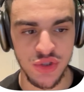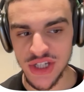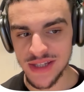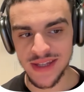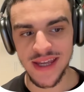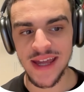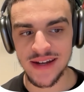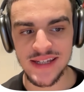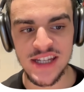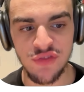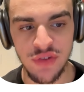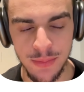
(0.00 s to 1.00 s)
which indicate a
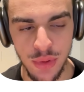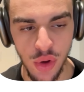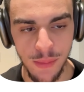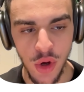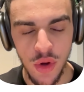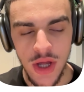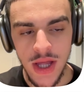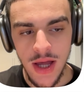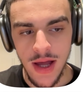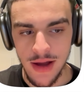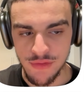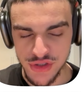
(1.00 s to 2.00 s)
need for promo
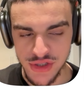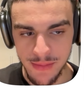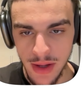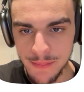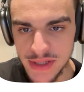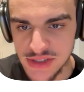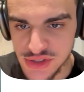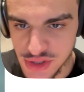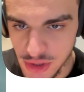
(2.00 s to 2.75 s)
for some companies.